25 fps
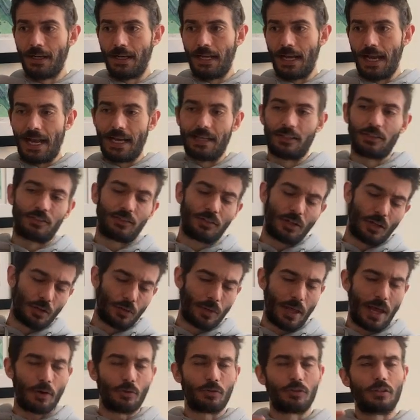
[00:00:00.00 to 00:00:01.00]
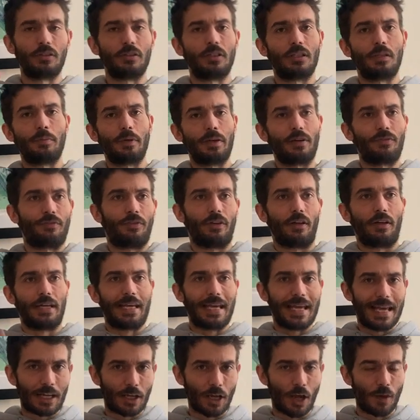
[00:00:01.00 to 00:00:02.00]
And so that was a little bit of a
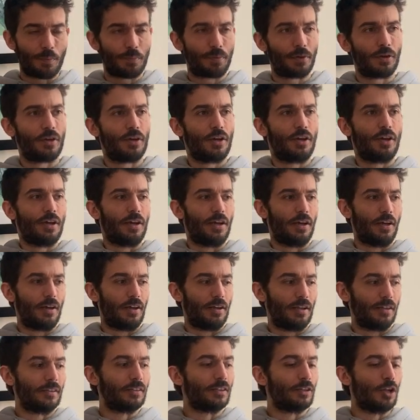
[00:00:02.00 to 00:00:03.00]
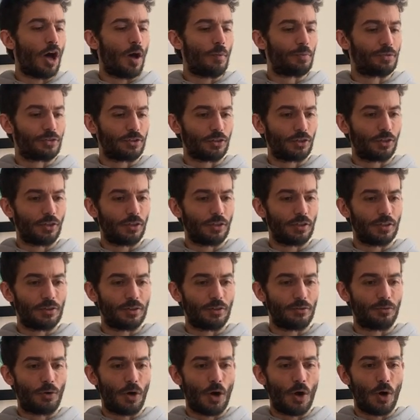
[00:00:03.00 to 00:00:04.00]
hiccup, uh, a little obstacle in
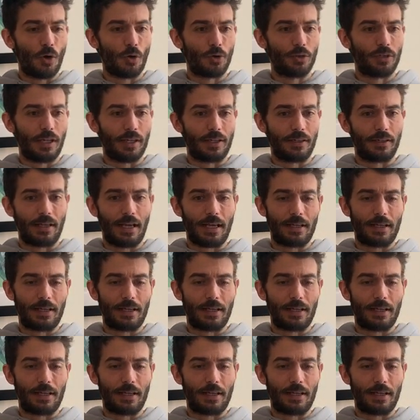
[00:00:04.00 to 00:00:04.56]
the road. And,